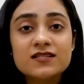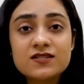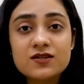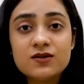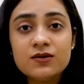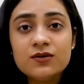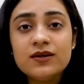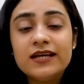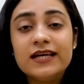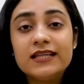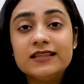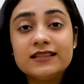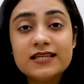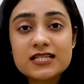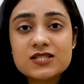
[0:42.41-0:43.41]
so,
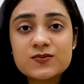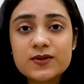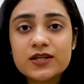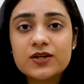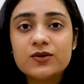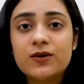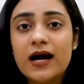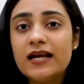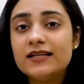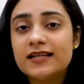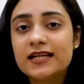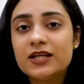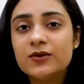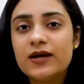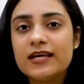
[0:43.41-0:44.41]
in this video, I'll tell
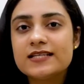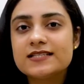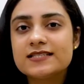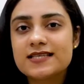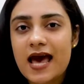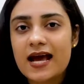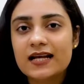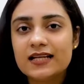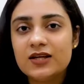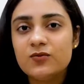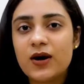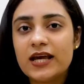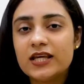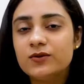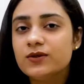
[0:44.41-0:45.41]
you exactly
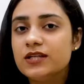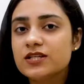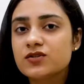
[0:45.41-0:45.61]
why you need